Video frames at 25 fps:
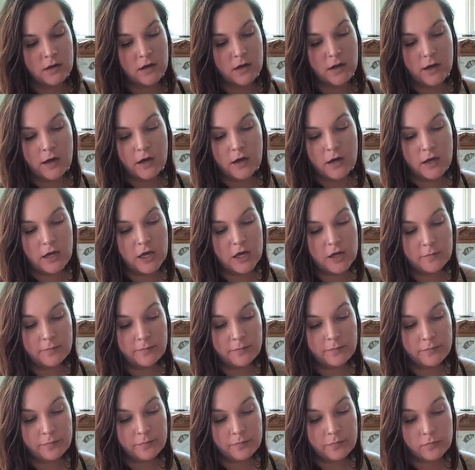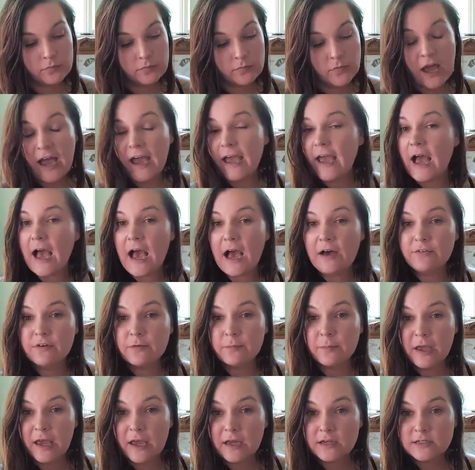um I have
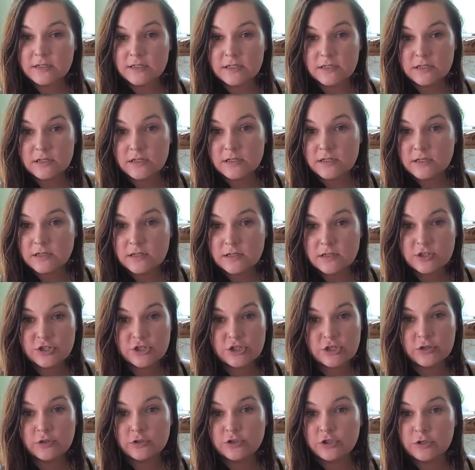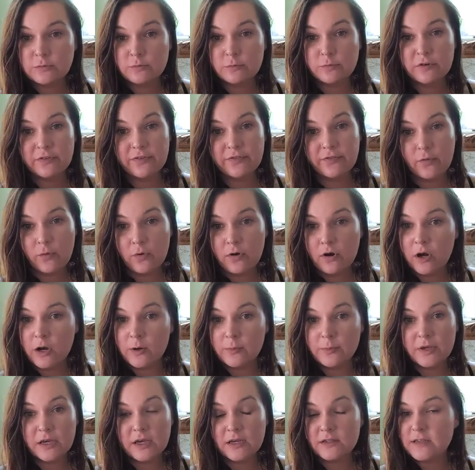abandoned children
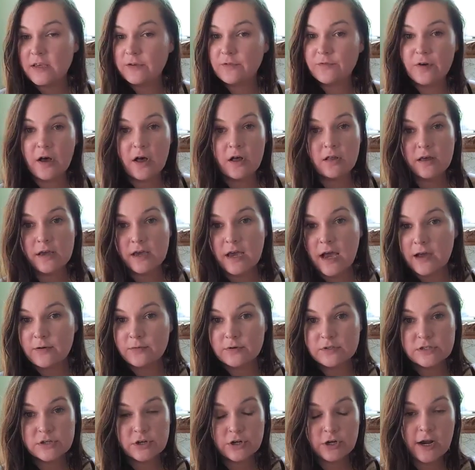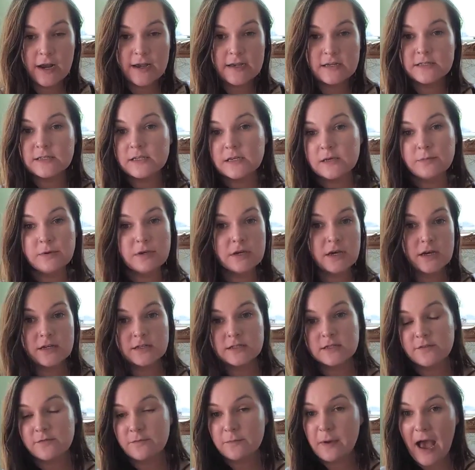before because I felt like I was crazy
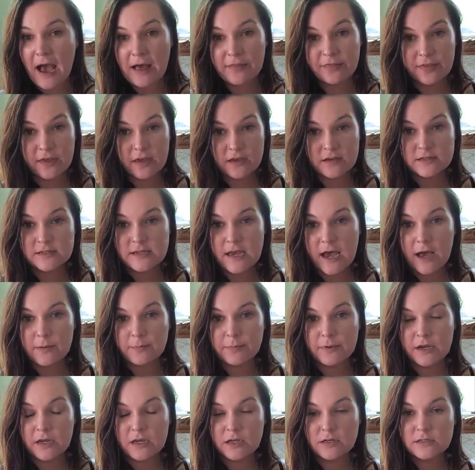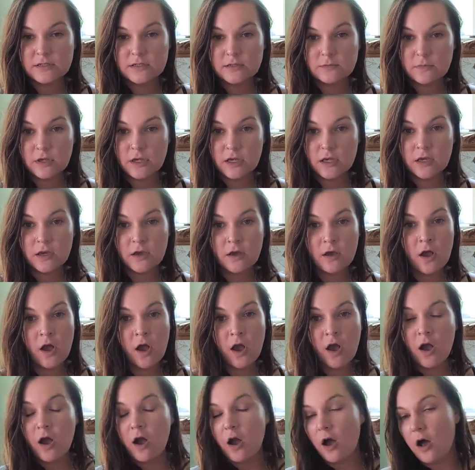because of bad things happening to me
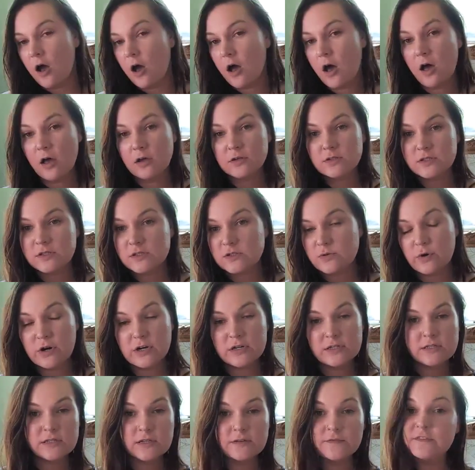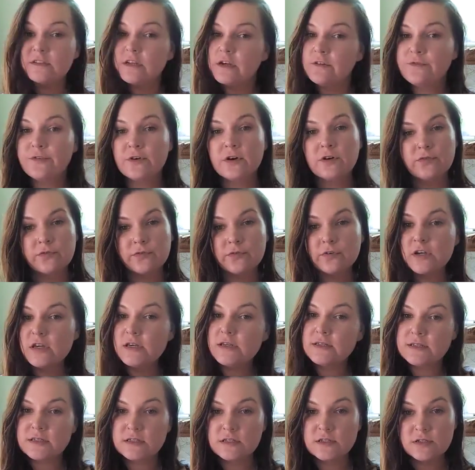all sorts of different
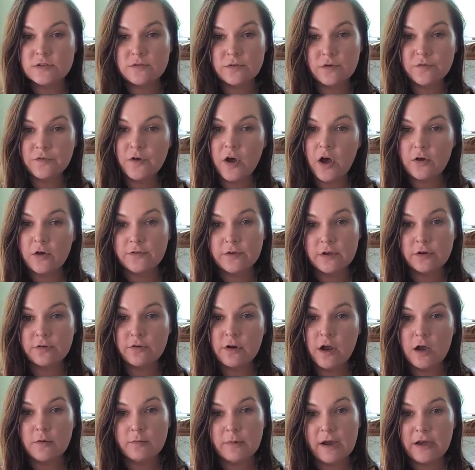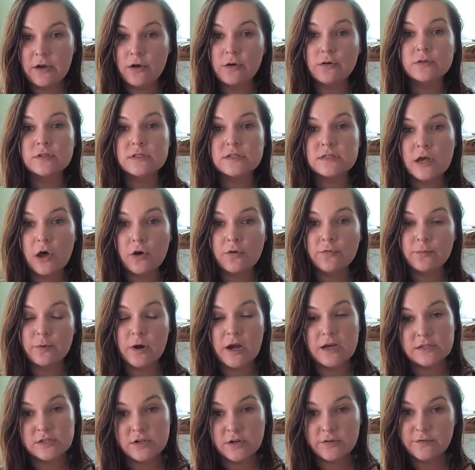reasons revolving around my own self
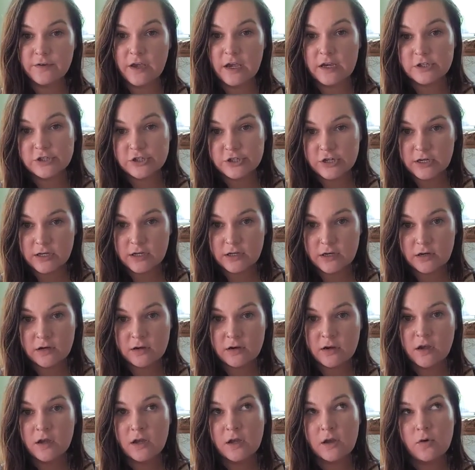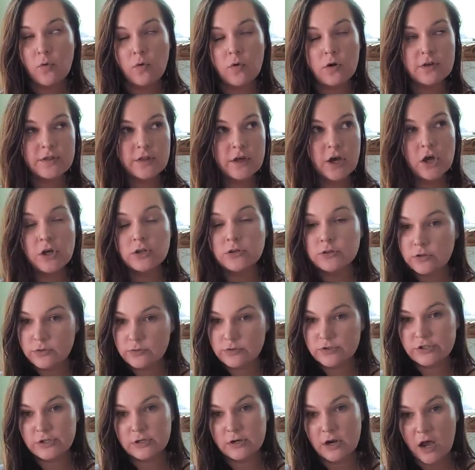preservation or the
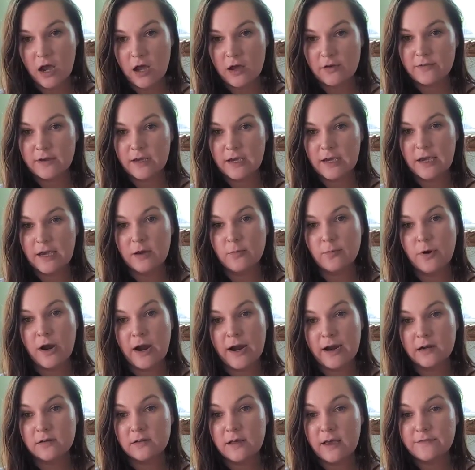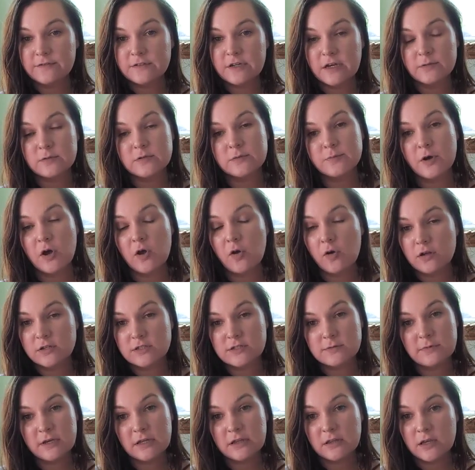illusion of it in prior lifetimes. But
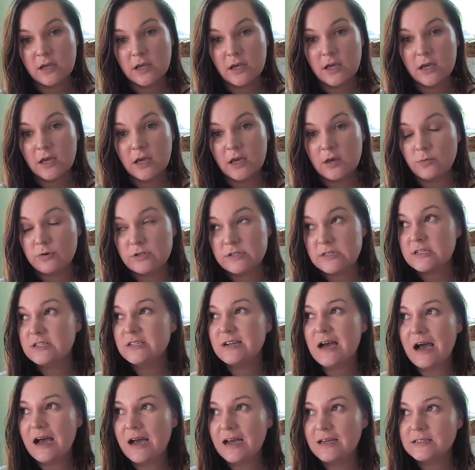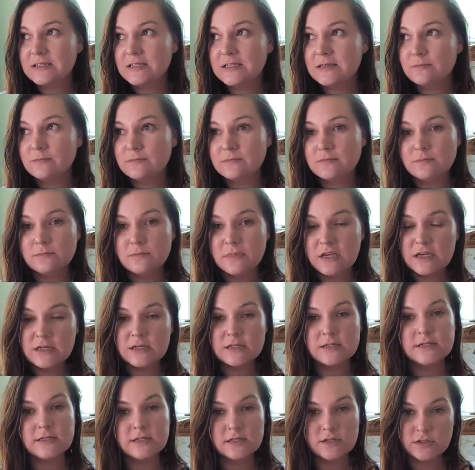ultimately, it was not
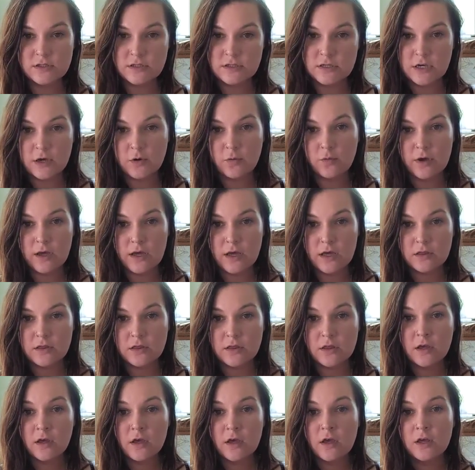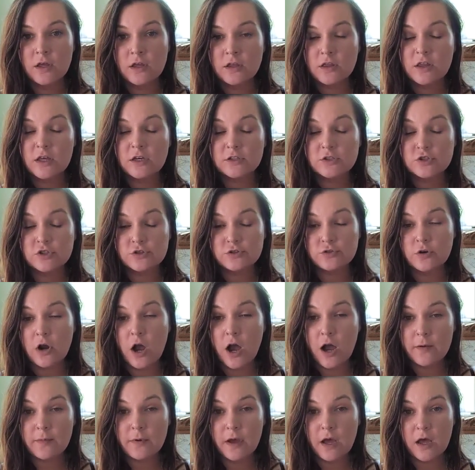me dealing with the
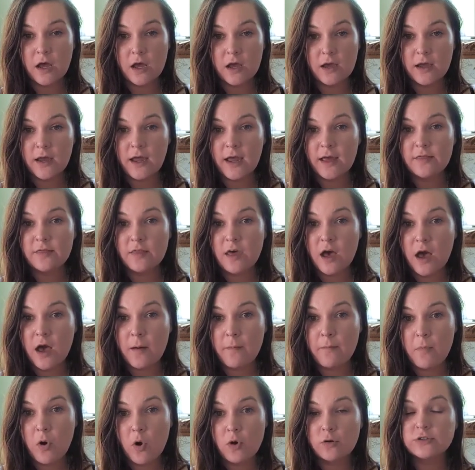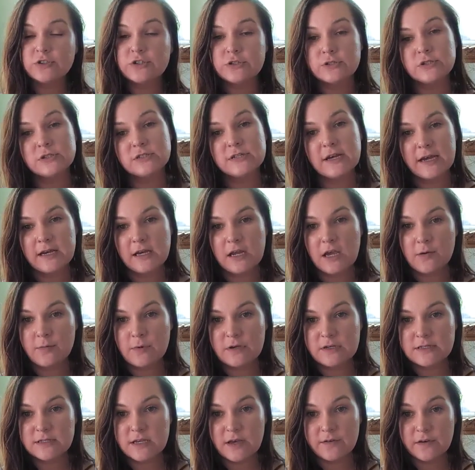trauma and the emotional
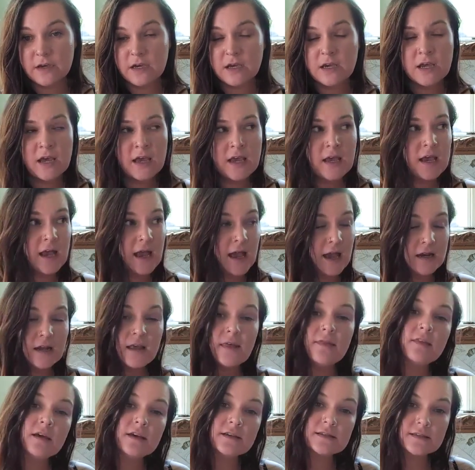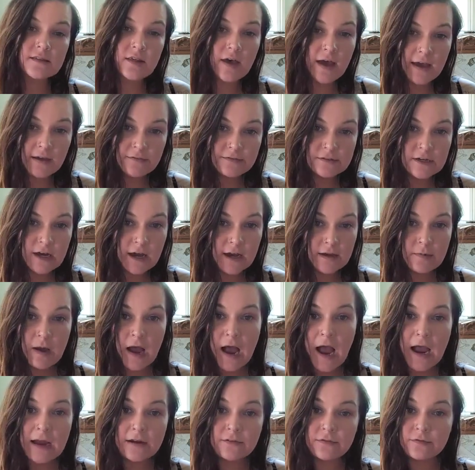dynamics of it. And in this lifetime,
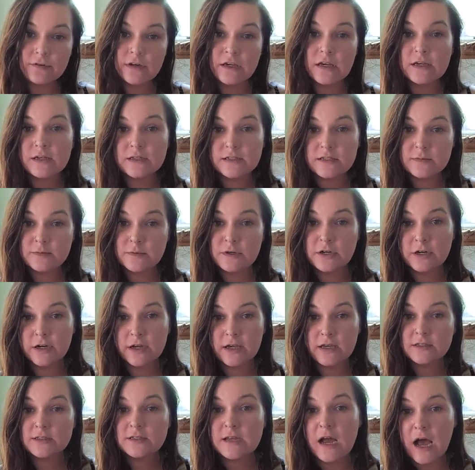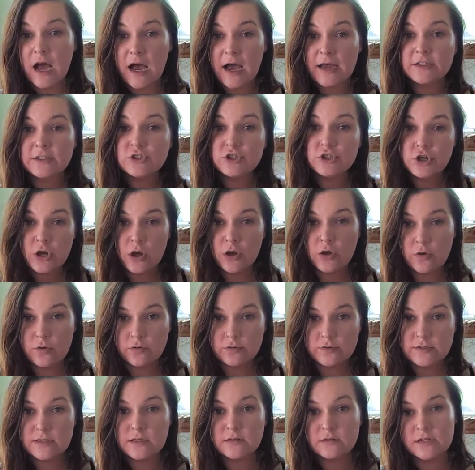I re experienced, I
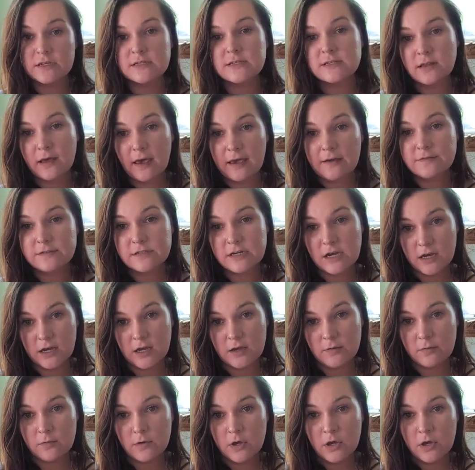chose in this lifetime